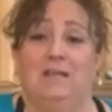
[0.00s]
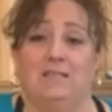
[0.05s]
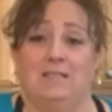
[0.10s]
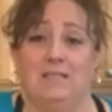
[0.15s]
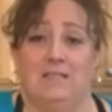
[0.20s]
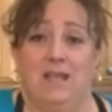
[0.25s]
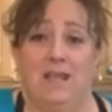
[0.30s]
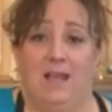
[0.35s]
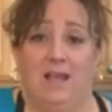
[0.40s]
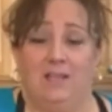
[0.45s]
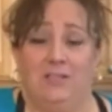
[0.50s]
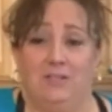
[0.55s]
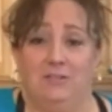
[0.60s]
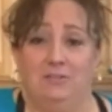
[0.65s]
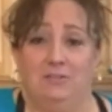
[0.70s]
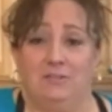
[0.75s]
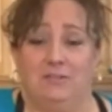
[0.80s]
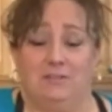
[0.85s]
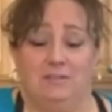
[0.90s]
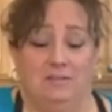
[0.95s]
Today I
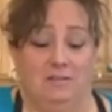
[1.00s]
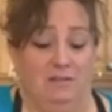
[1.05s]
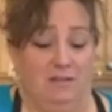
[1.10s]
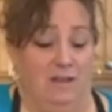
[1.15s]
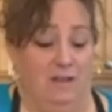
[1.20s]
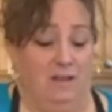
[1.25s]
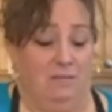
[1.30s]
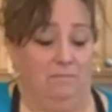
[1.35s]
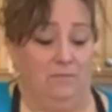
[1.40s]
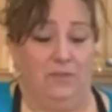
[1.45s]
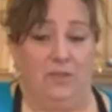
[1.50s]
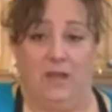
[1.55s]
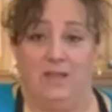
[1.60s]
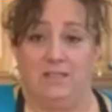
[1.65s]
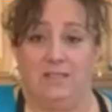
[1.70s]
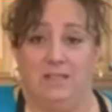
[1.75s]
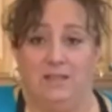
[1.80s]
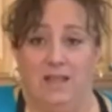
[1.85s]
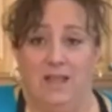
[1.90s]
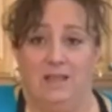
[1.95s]
used
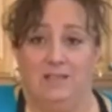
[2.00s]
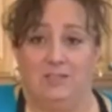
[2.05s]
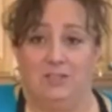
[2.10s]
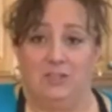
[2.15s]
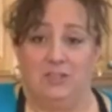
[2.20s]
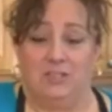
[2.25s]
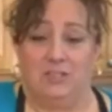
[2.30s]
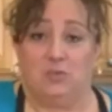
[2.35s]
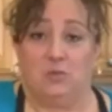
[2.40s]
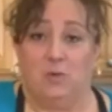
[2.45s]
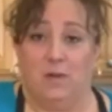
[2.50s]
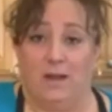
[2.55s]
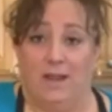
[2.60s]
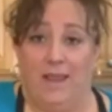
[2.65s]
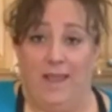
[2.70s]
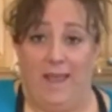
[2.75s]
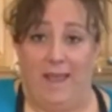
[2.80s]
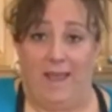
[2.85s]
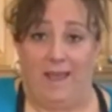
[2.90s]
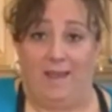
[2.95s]
thighs and legs because it's what I
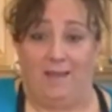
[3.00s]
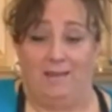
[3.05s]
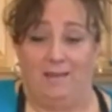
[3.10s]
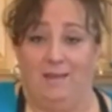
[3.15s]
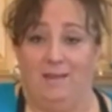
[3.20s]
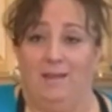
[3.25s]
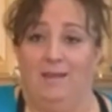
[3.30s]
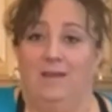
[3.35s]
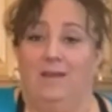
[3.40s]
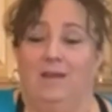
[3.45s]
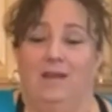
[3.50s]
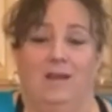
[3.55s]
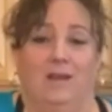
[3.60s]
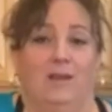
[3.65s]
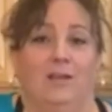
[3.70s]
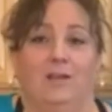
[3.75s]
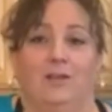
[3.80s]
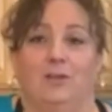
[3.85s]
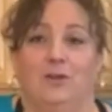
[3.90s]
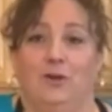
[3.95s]
had.
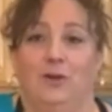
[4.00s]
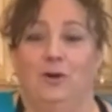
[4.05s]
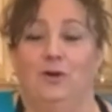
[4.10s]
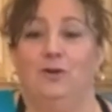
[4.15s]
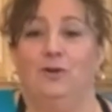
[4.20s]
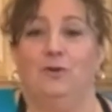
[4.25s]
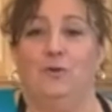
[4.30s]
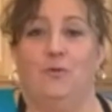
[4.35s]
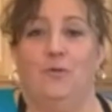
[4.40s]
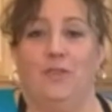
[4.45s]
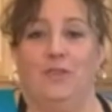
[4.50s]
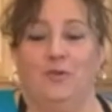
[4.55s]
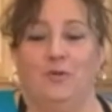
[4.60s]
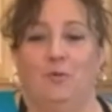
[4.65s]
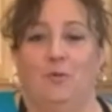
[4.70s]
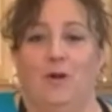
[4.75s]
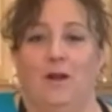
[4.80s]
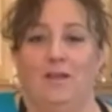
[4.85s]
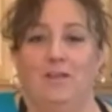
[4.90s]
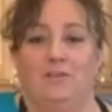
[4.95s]
Cook with
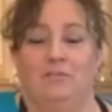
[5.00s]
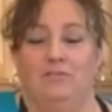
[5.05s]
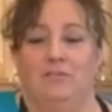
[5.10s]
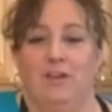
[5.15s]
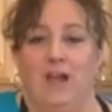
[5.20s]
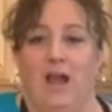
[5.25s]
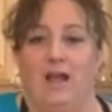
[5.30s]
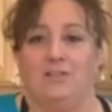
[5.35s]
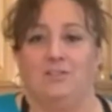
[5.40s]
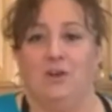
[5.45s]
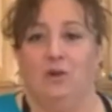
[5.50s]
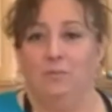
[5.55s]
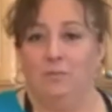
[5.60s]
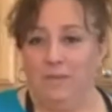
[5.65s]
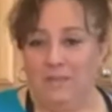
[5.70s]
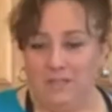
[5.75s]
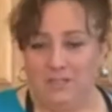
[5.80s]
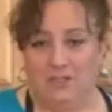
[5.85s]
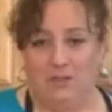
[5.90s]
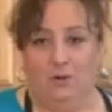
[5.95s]
what you've got. Don't
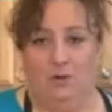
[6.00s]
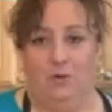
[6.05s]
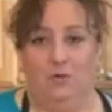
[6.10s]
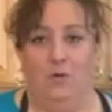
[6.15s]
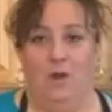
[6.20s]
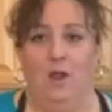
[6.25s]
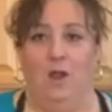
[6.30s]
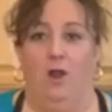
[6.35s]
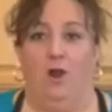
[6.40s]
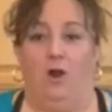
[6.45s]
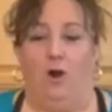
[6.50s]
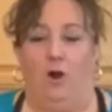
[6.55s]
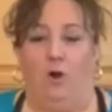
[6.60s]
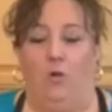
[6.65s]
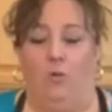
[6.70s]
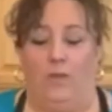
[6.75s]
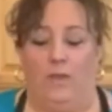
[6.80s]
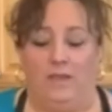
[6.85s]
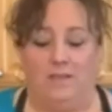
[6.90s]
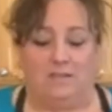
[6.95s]
be so
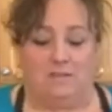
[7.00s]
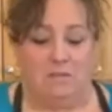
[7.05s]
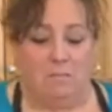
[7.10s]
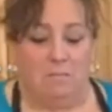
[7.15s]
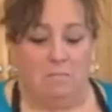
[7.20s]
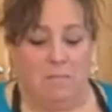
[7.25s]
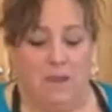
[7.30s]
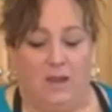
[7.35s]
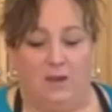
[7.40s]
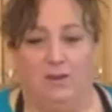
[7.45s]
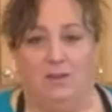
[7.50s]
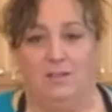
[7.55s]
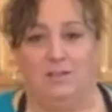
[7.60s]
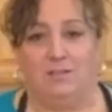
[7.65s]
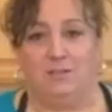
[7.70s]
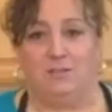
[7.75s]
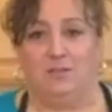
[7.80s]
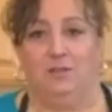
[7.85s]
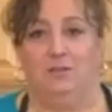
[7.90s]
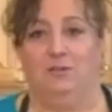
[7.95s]
always married
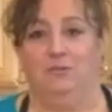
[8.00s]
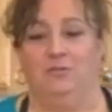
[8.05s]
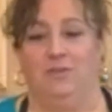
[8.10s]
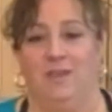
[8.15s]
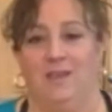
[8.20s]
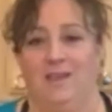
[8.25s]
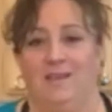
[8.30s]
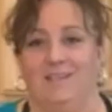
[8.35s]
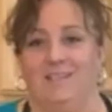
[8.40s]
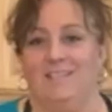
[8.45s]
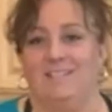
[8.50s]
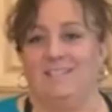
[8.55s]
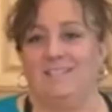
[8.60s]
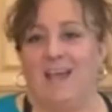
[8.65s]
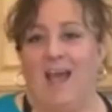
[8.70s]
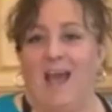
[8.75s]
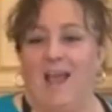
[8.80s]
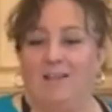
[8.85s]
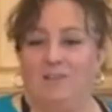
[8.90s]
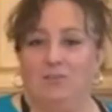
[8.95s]
to the
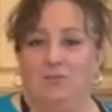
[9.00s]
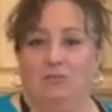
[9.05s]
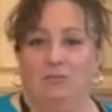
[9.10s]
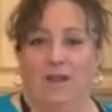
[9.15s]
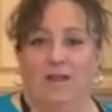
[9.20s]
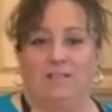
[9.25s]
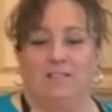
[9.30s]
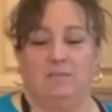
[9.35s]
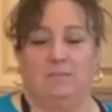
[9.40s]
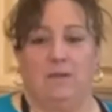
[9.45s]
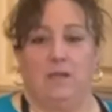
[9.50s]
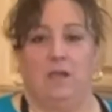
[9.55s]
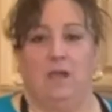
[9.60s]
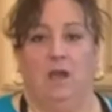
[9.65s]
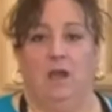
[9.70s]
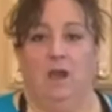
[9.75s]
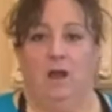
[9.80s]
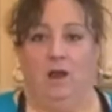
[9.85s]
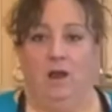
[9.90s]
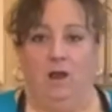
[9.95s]
exact recipe.
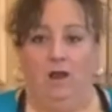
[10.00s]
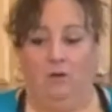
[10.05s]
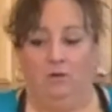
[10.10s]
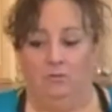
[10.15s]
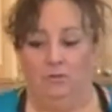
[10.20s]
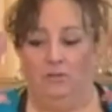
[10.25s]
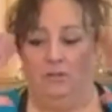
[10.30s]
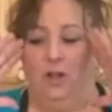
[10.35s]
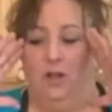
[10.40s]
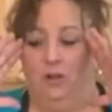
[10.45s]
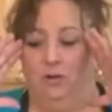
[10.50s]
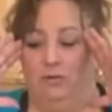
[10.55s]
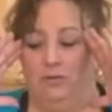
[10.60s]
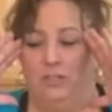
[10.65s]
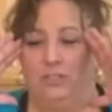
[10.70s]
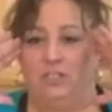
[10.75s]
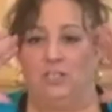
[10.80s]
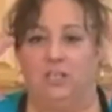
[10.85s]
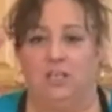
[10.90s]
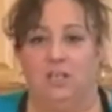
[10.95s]
Oh no, the
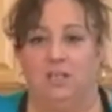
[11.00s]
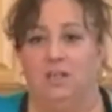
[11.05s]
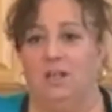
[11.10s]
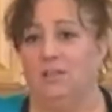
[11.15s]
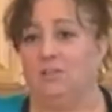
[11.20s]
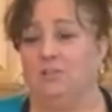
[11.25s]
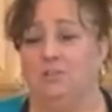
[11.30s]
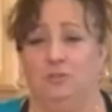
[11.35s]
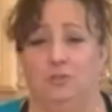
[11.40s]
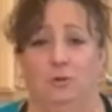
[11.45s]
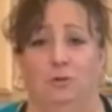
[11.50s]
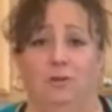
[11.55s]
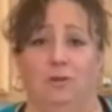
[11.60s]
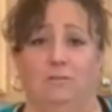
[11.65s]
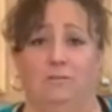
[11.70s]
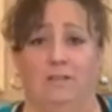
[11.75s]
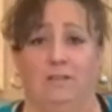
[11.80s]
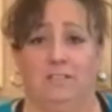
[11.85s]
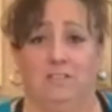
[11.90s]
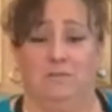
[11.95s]
chicken
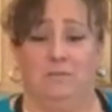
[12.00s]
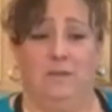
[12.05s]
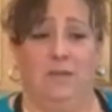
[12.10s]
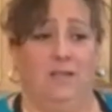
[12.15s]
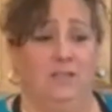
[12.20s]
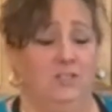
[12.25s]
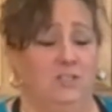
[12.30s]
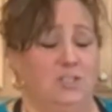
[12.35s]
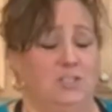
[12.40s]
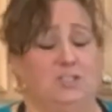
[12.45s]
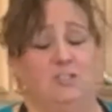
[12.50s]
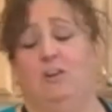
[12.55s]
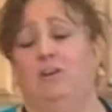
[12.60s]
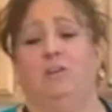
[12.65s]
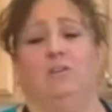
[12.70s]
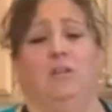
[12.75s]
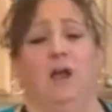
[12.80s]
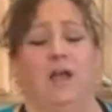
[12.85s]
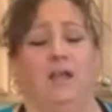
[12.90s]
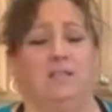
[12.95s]
cacciatore recipe I just saw
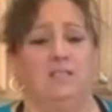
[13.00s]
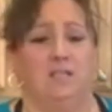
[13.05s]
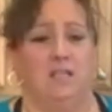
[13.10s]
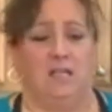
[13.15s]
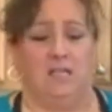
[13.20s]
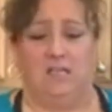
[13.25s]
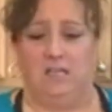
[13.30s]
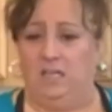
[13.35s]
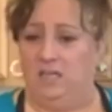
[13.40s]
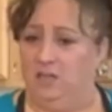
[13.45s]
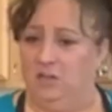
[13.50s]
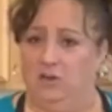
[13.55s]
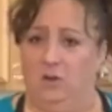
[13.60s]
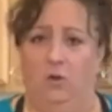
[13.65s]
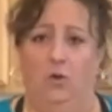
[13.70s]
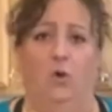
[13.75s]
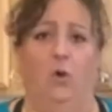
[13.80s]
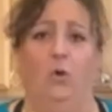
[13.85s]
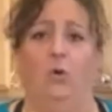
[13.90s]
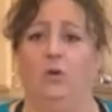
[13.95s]
online said I needed a
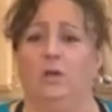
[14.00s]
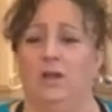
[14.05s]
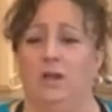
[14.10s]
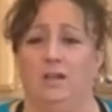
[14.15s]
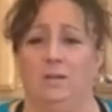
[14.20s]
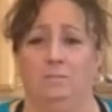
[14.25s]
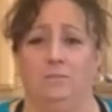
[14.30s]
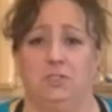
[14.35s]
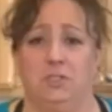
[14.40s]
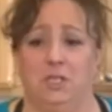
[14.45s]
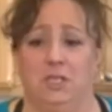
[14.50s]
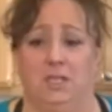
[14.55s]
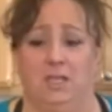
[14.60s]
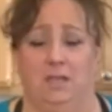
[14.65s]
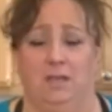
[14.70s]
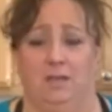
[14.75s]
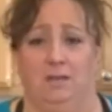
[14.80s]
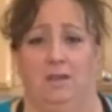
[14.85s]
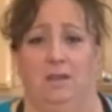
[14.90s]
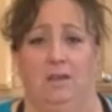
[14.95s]
whole cut of
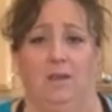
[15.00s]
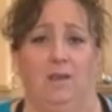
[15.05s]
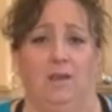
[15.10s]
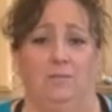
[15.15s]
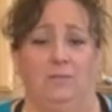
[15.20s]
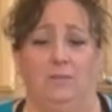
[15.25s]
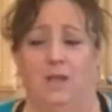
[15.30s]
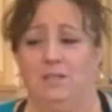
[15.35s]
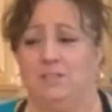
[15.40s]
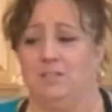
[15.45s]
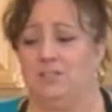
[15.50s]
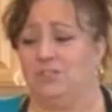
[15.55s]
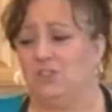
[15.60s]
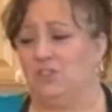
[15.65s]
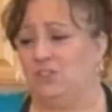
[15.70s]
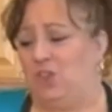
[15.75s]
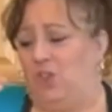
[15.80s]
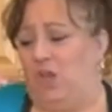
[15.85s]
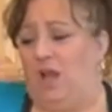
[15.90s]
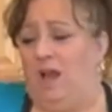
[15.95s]
chicken, breast,
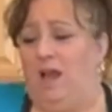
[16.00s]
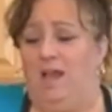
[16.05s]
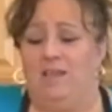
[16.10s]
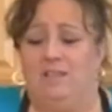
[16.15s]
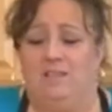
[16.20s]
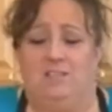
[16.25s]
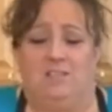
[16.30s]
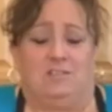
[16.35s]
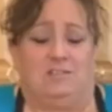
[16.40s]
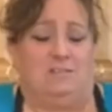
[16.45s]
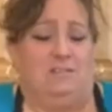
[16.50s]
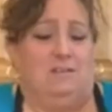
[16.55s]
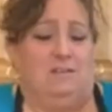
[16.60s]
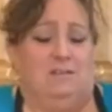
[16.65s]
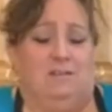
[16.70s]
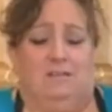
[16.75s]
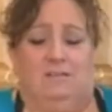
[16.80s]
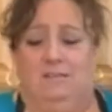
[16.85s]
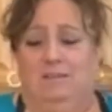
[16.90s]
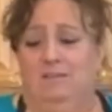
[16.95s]
thighs,
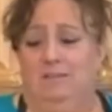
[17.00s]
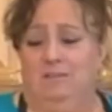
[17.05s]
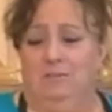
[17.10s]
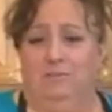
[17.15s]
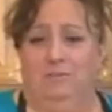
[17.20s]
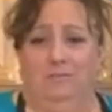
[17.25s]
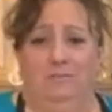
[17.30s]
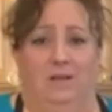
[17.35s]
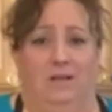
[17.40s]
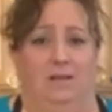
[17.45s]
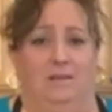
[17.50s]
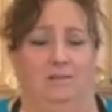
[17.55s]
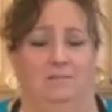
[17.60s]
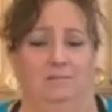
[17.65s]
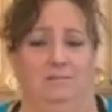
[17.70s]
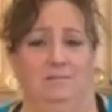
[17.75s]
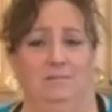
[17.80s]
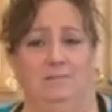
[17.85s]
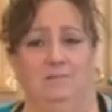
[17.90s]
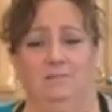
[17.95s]
you
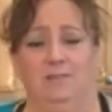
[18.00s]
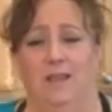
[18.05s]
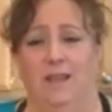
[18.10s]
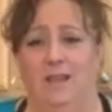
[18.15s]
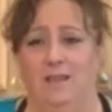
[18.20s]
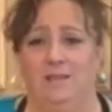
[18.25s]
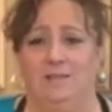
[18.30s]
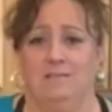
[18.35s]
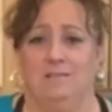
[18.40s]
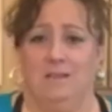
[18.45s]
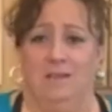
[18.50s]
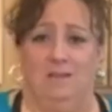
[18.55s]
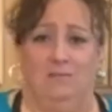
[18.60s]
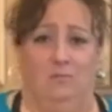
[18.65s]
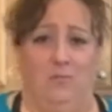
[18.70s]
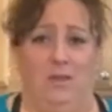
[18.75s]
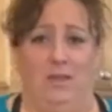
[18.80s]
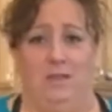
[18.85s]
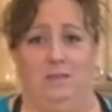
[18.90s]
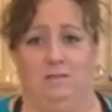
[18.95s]
know, legs and
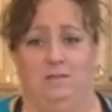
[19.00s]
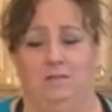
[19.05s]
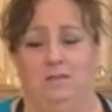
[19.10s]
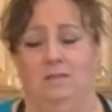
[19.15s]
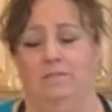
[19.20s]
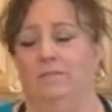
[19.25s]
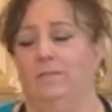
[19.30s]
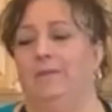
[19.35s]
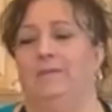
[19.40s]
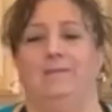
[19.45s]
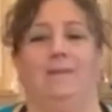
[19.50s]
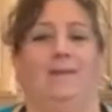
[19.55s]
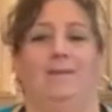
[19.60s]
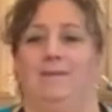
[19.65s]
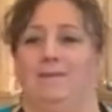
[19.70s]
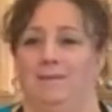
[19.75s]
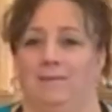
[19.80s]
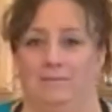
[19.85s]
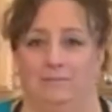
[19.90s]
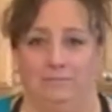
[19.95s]
wings. No,
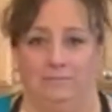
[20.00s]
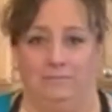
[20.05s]
you don't.